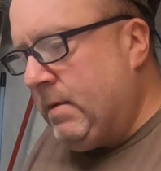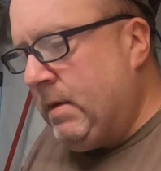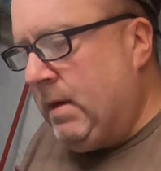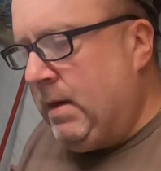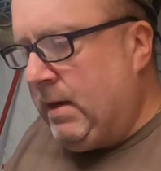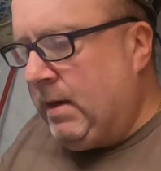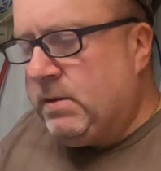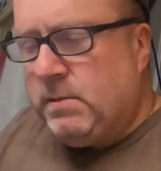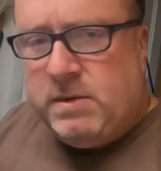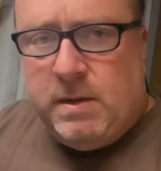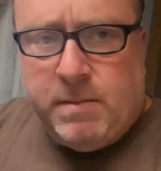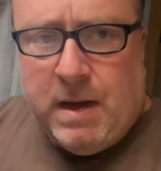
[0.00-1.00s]
and get
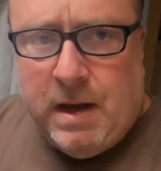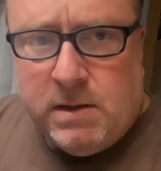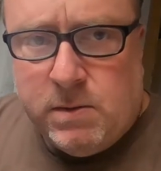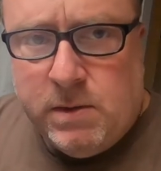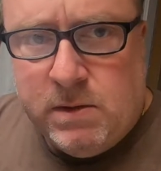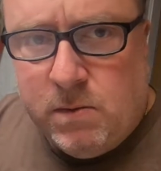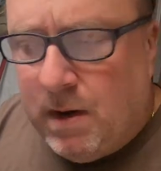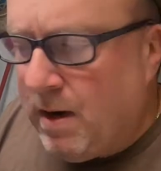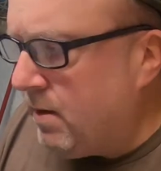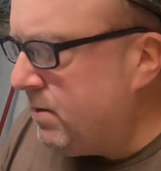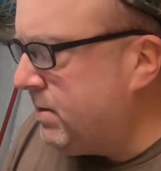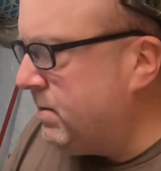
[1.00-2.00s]
some zip ties on these
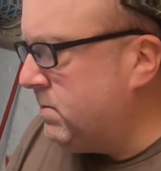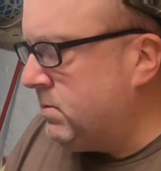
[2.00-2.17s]
wires.